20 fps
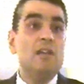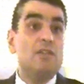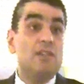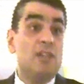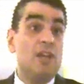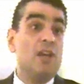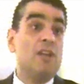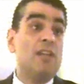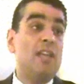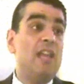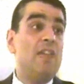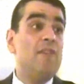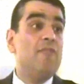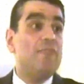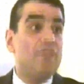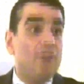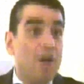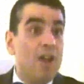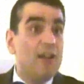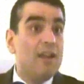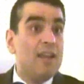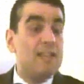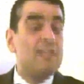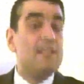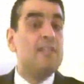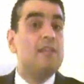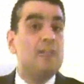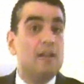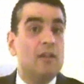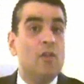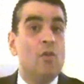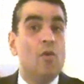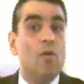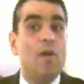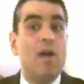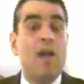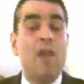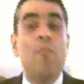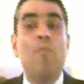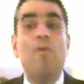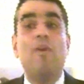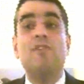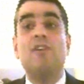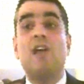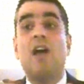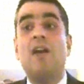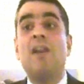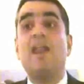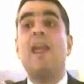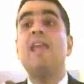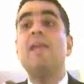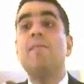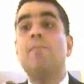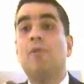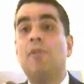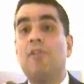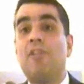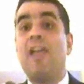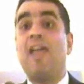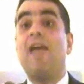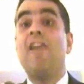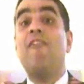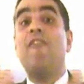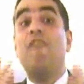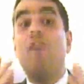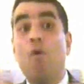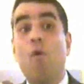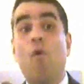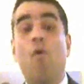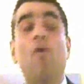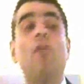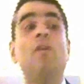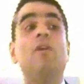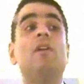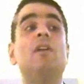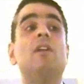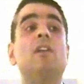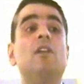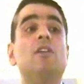Turkey violated the law and was unable, therefore,